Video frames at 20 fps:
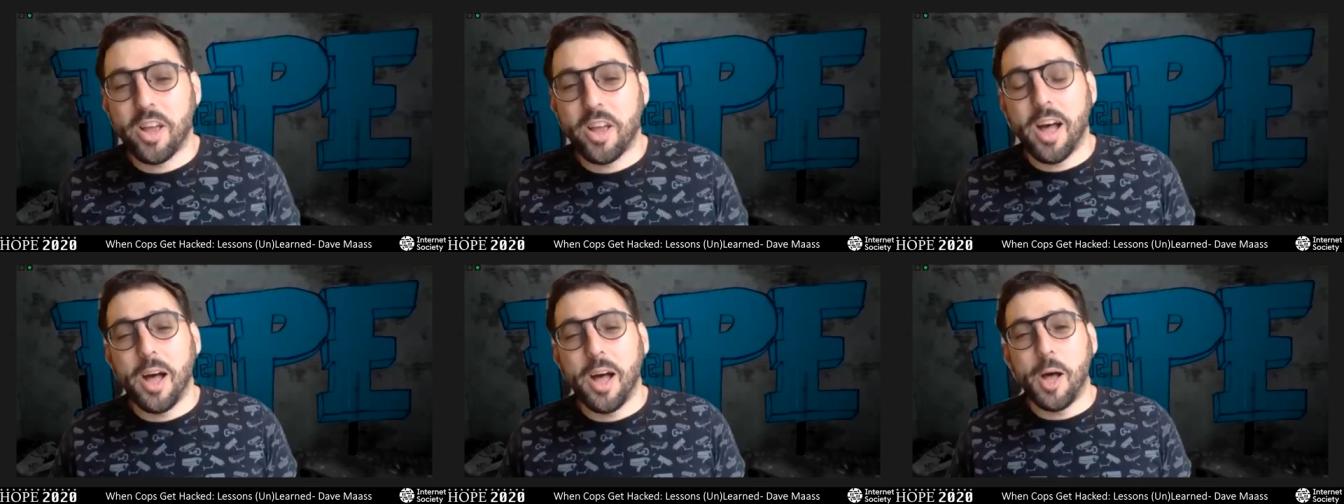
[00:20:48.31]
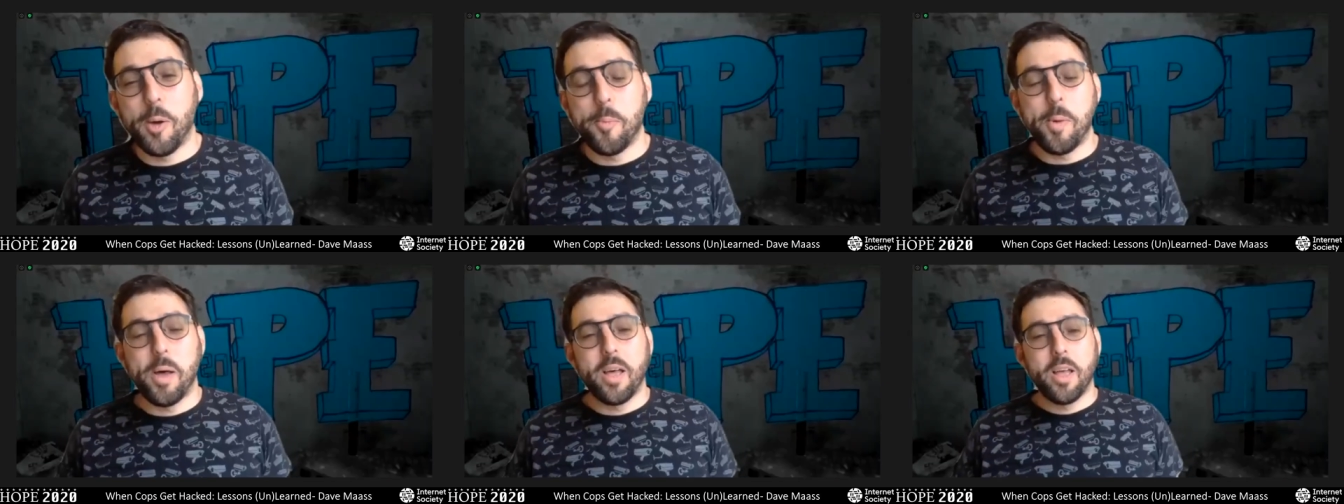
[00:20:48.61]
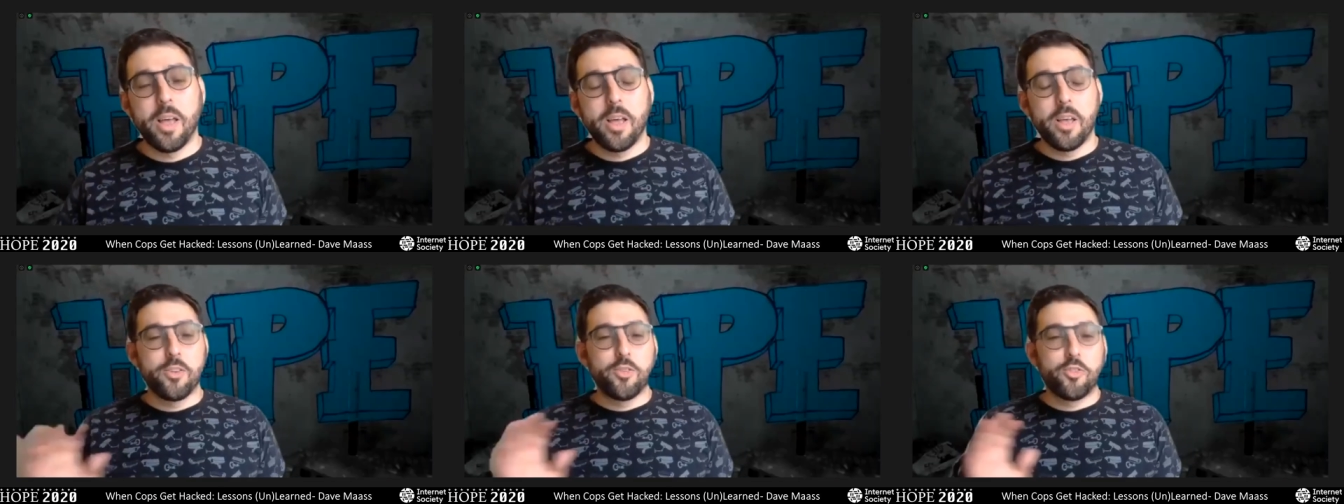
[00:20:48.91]
Um,
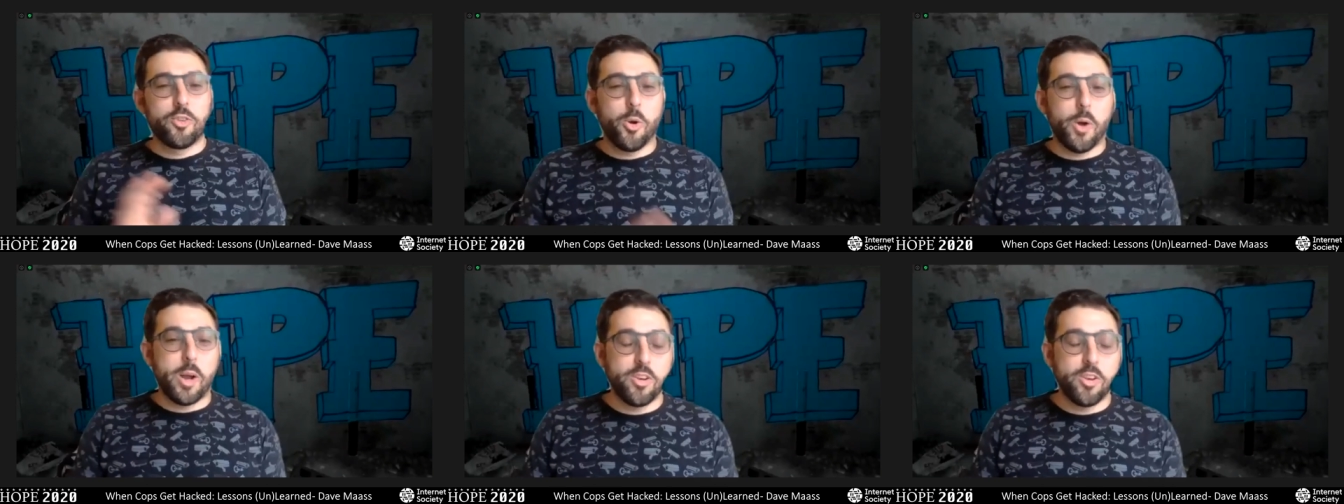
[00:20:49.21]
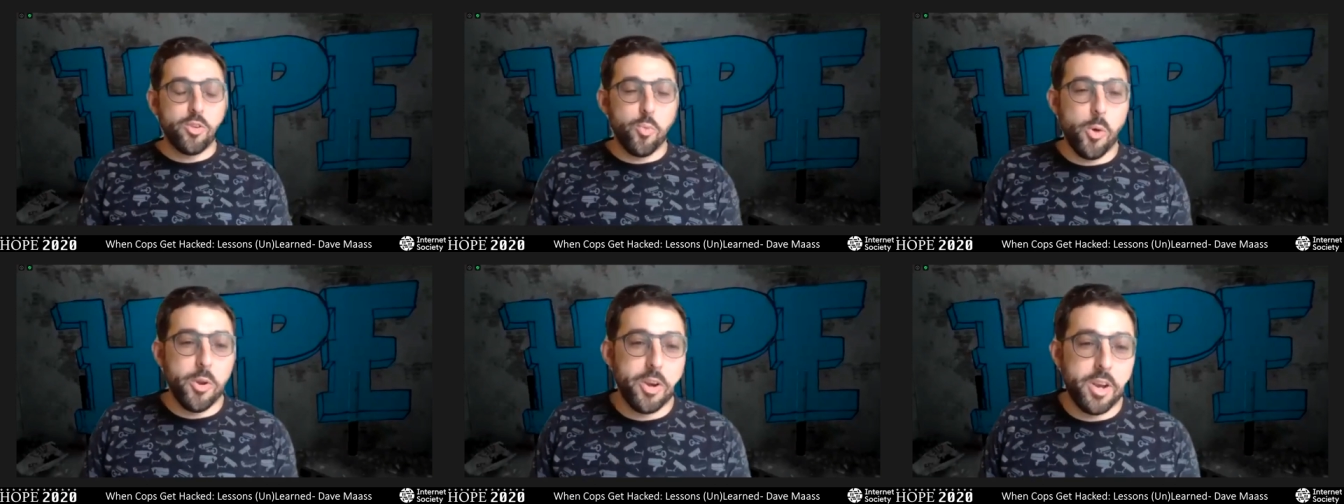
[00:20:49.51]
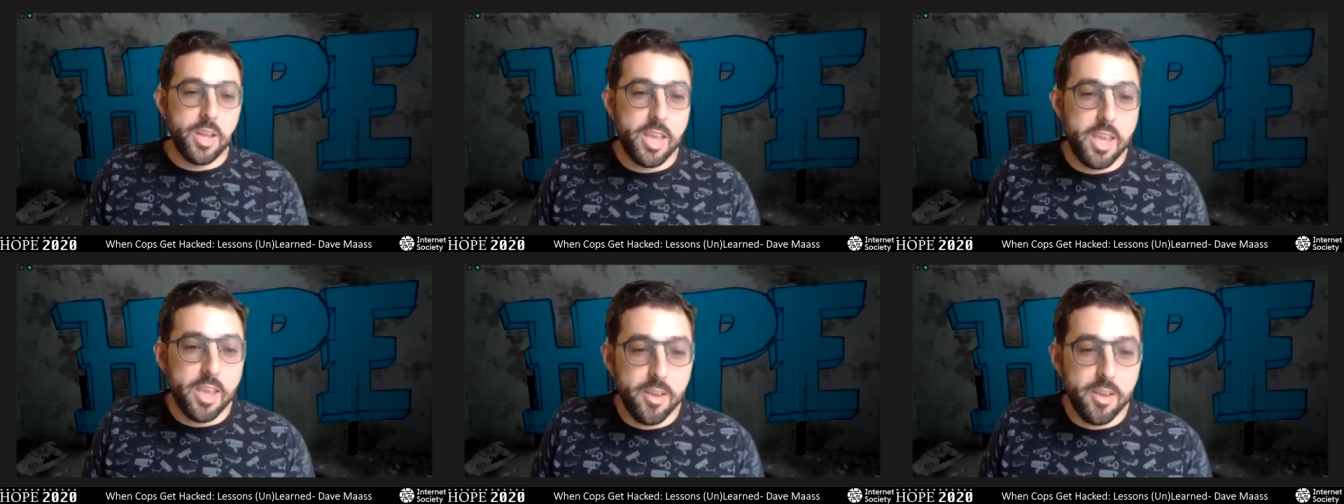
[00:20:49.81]
so I just wanted
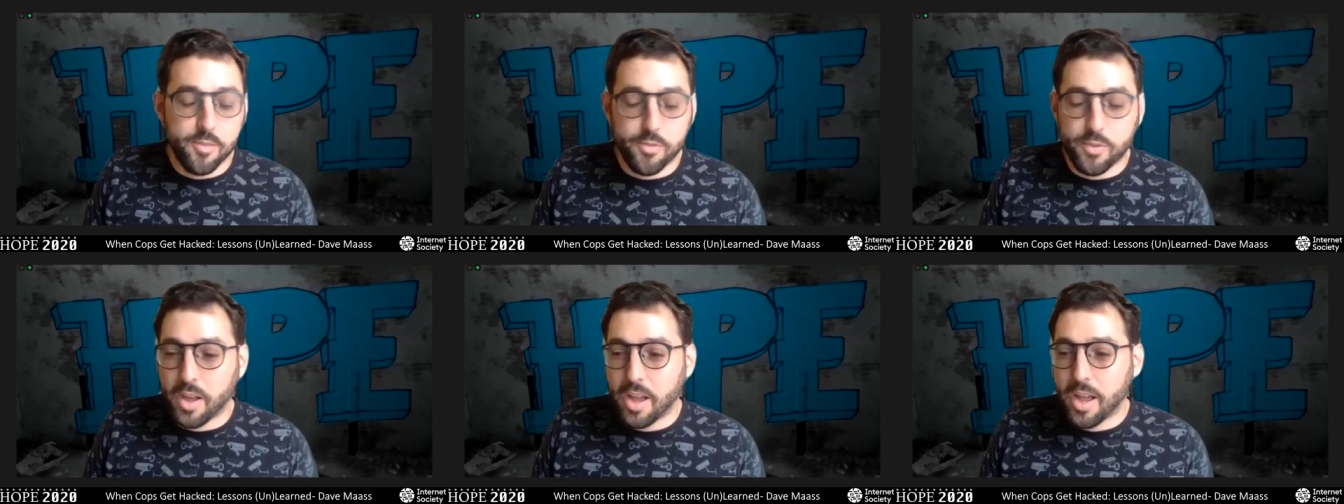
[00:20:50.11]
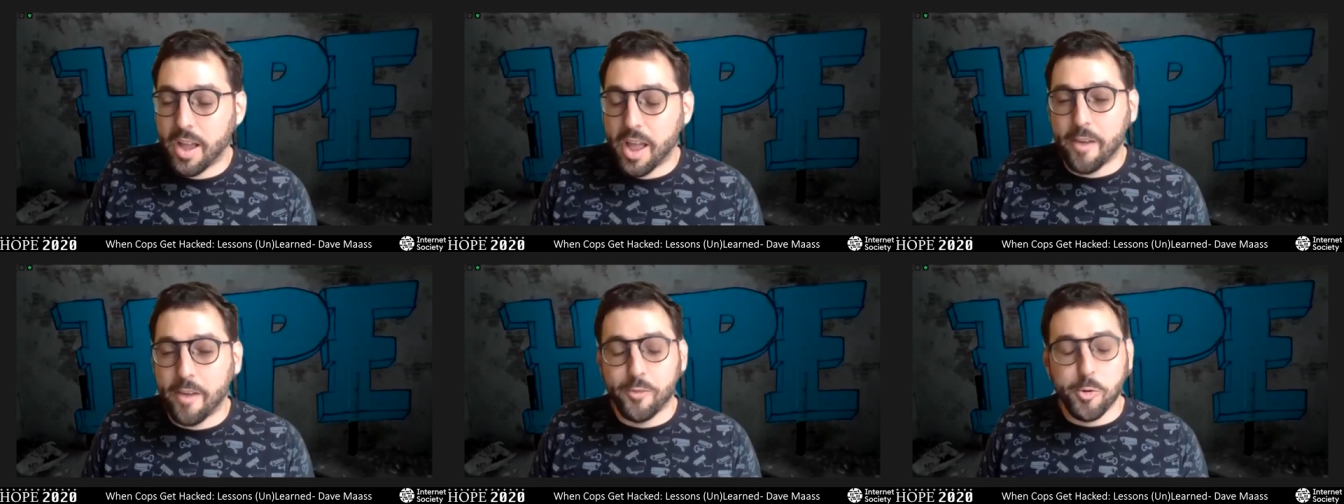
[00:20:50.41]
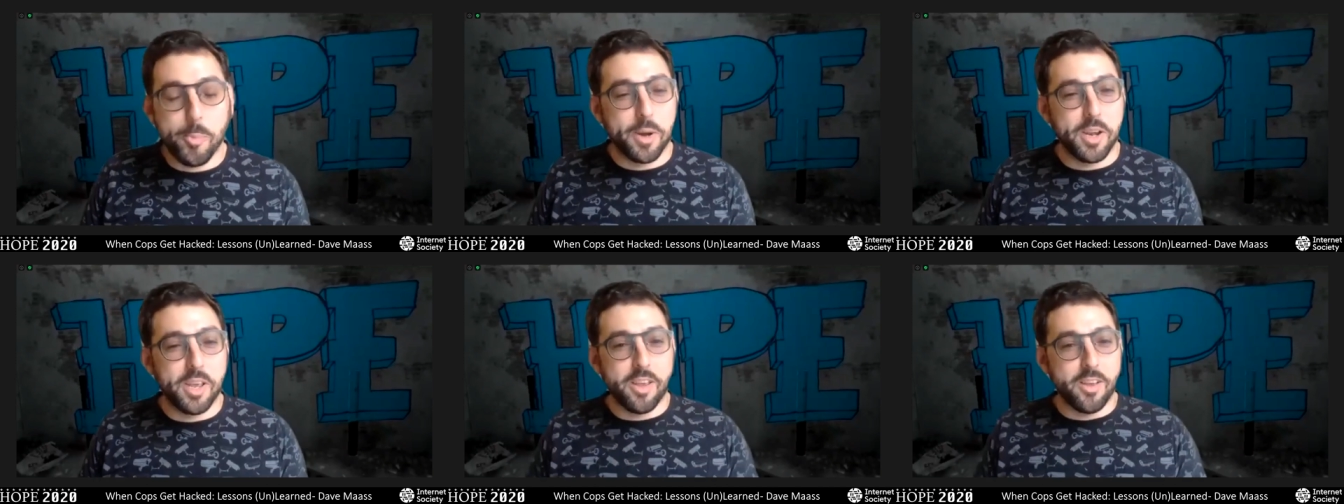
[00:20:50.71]
to give uh,
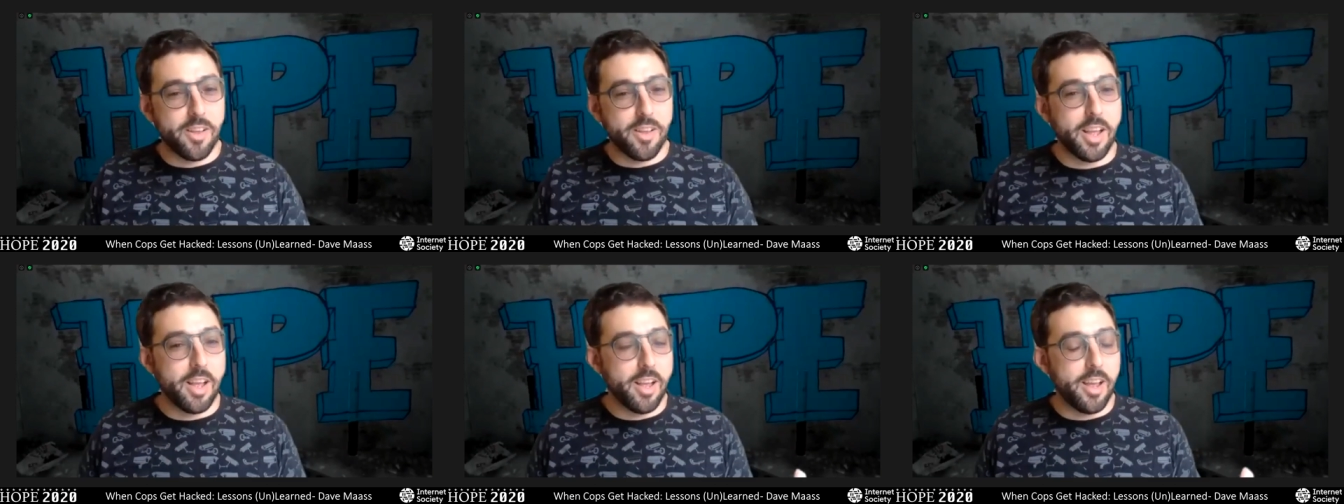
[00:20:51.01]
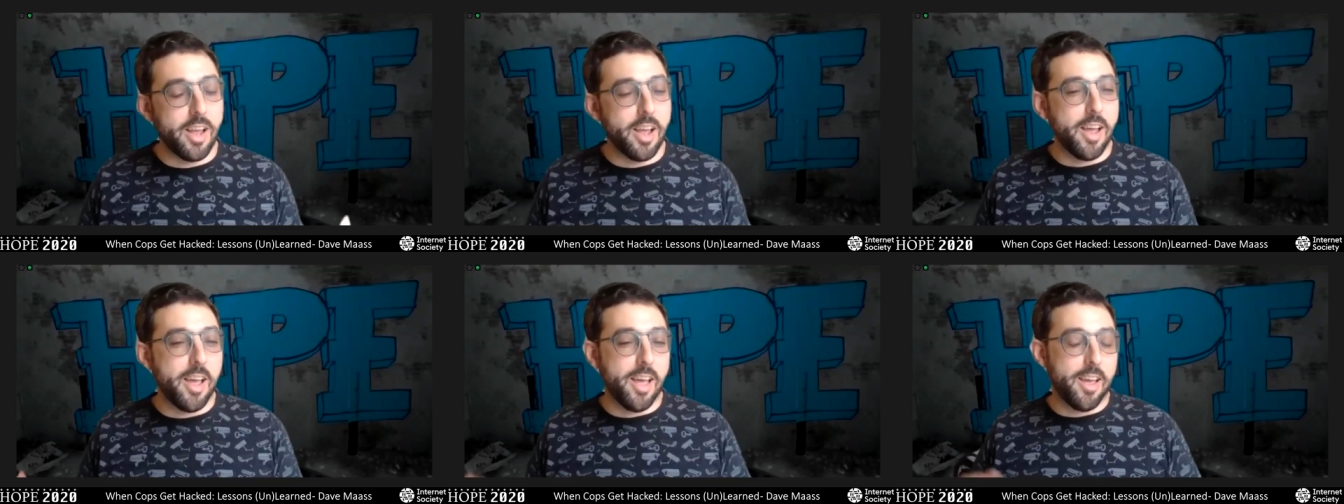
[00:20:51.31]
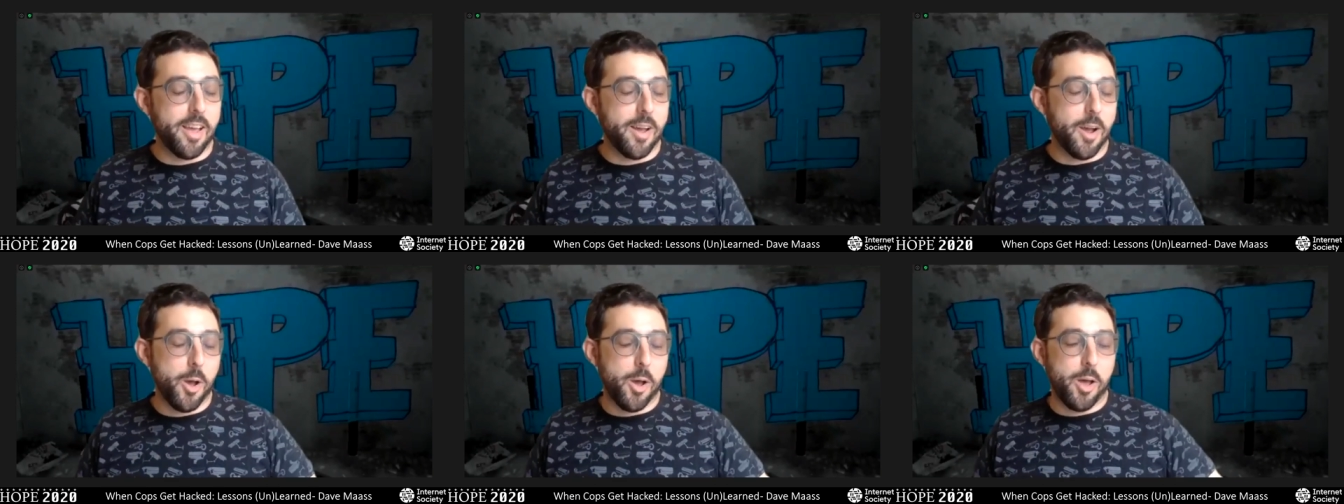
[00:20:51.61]
everybody, uh,
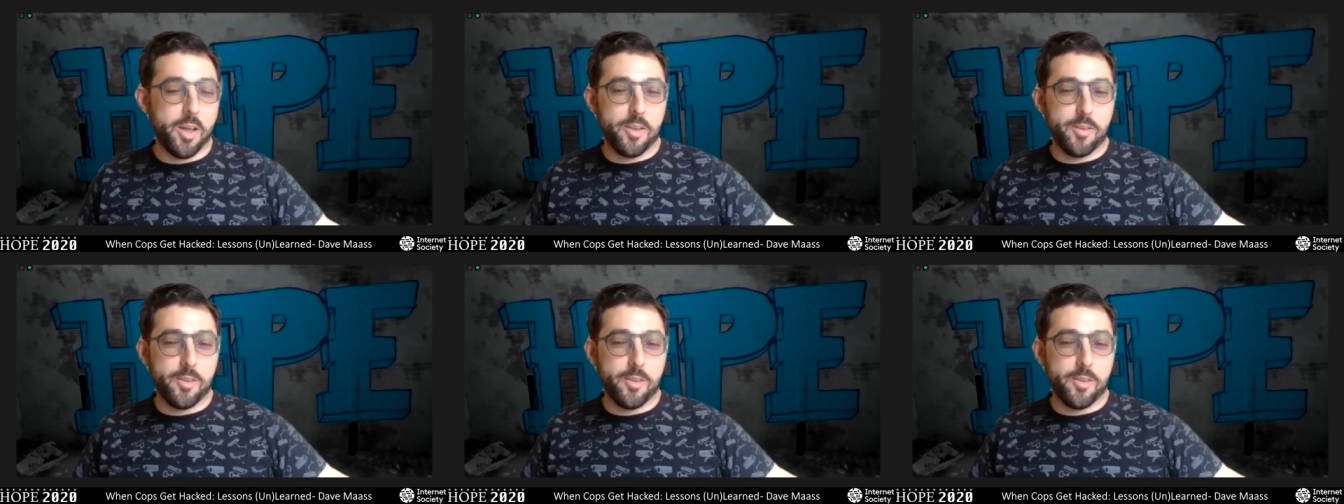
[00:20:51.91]
uh,